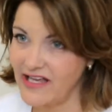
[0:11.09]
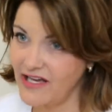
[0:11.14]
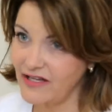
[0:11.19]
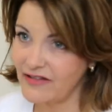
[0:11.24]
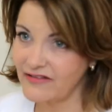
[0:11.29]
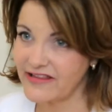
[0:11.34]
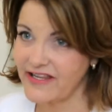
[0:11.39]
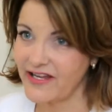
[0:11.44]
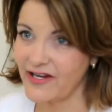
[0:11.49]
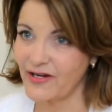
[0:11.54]

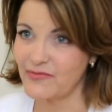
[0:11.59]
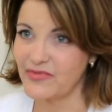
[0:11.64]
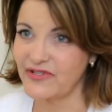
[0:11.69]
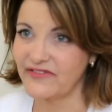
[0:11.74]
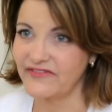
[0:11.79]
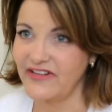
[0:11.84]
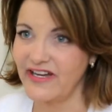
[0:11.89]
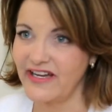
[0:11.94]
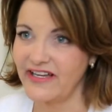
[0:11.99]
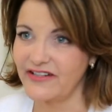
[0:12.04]
healthcare
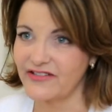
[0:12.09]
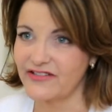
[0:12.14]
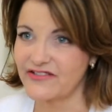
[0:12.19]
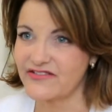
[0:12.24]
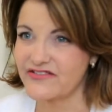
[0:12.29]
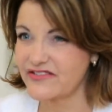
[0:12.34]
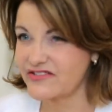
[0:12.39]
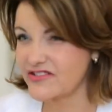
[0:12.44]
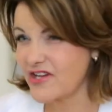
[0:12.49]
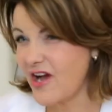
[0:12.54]

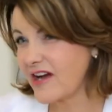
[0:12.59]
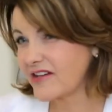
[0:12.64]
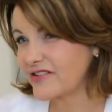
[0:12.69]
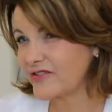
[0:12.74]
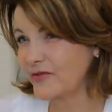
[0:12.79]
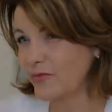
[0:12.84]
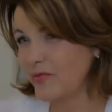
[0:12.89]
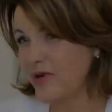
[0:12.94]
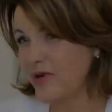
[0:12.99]
providers talk to